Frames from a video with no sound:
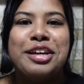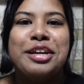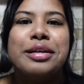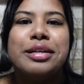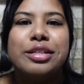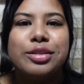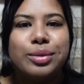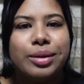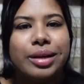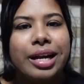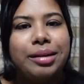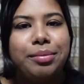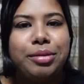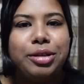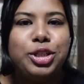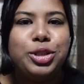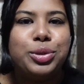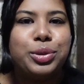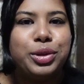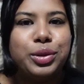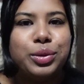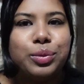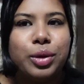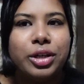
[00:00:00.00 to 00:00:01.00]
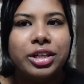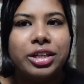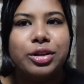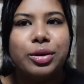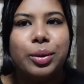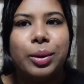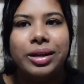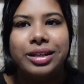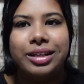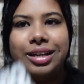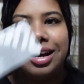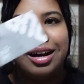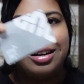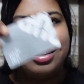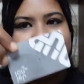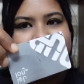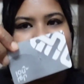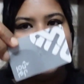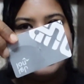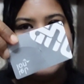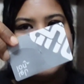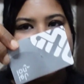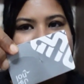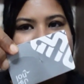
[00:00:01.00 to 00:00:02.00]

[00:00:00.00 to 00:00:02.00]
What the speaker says: So let me show you what a NOL card is.